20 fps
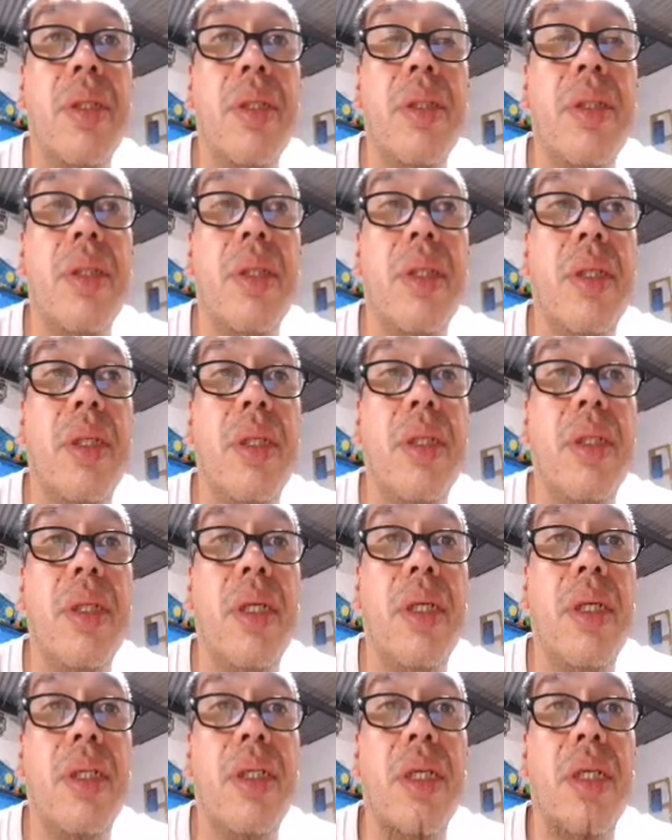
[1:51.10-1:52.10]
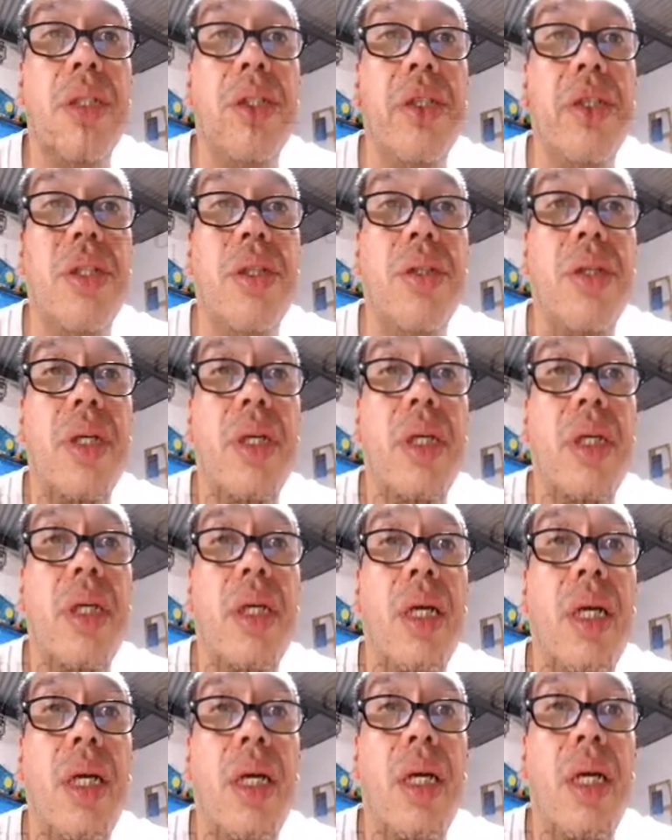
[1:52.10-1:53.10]
See, there's a 0 there,
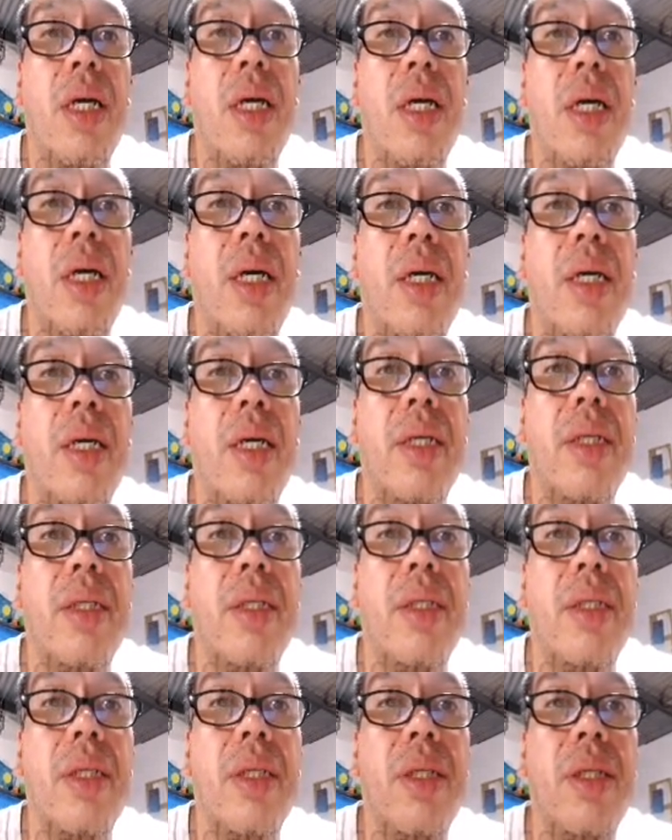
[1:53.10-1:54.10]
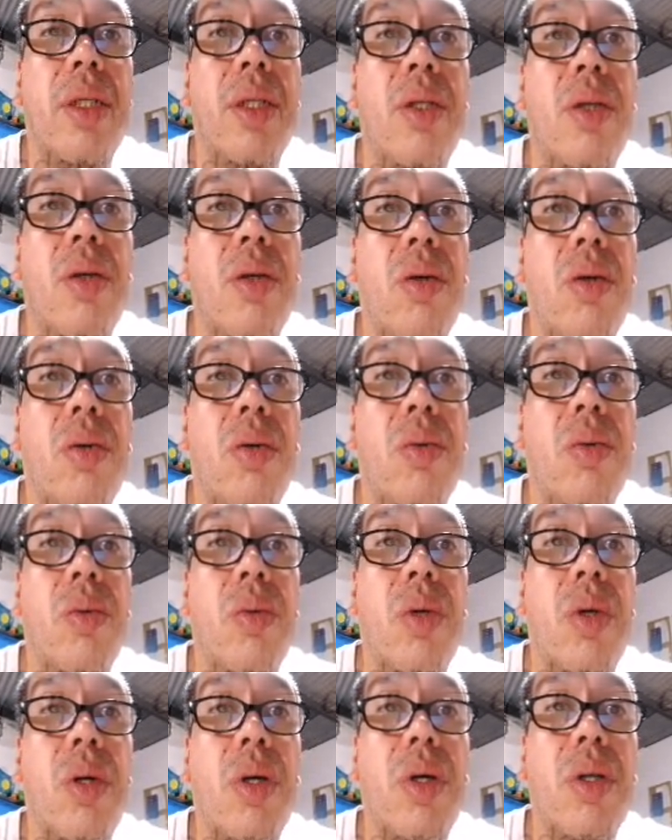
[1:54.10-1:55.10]
and no
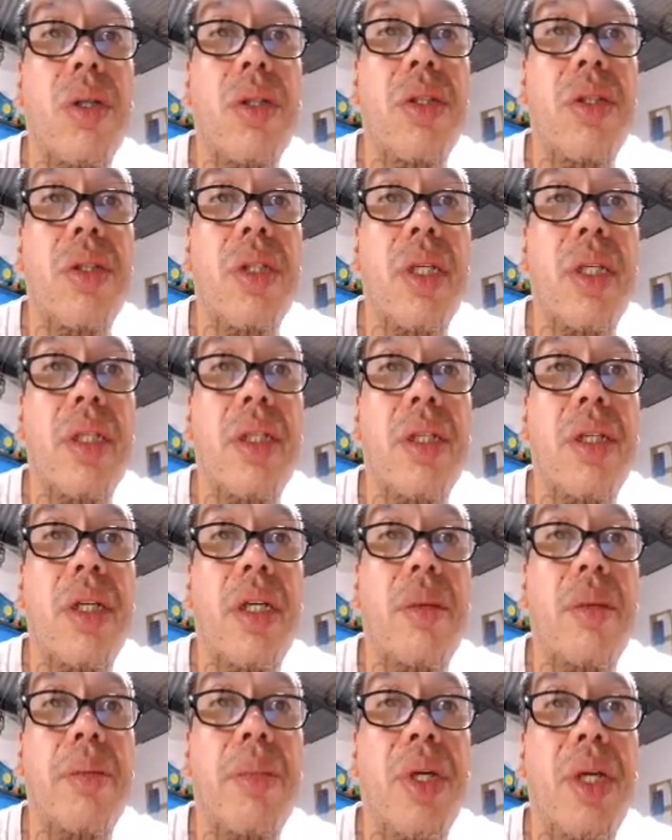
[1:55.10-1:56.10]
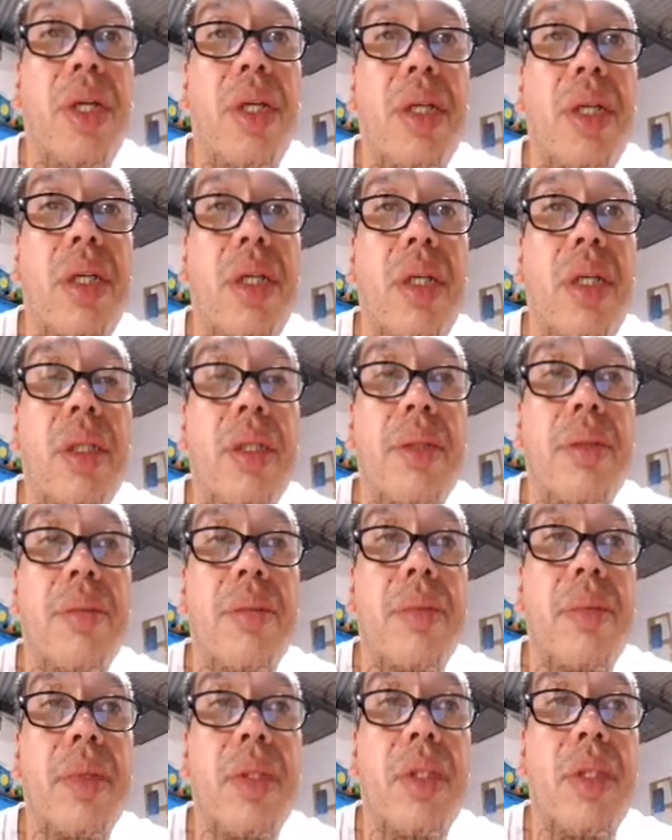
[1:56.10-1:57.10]
constant term either.
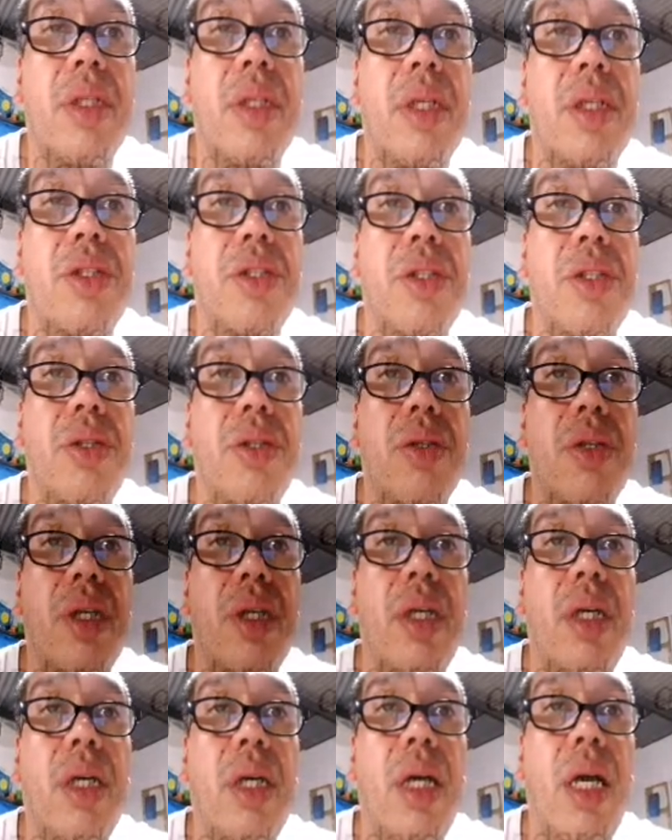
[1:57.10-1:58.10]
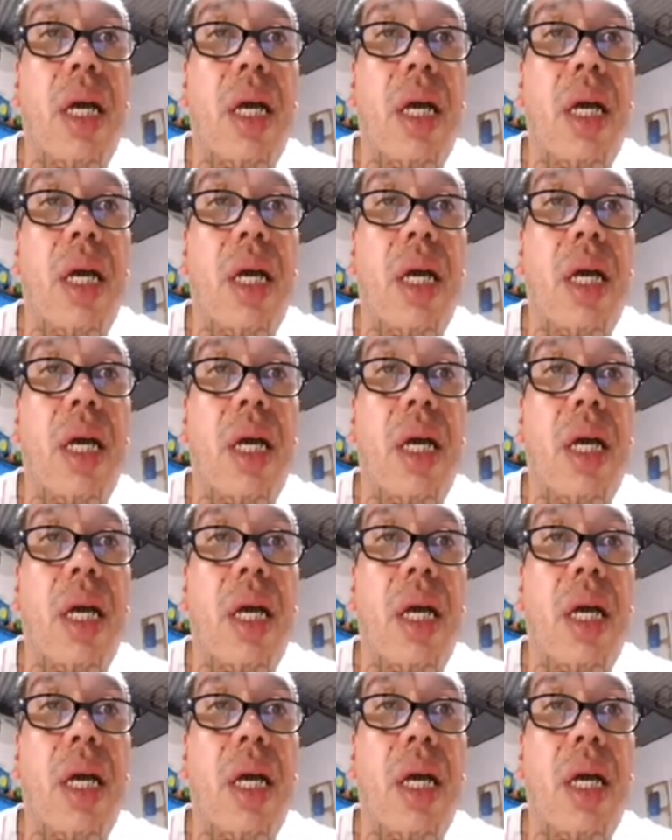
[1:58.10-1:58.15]
There's a 0 there.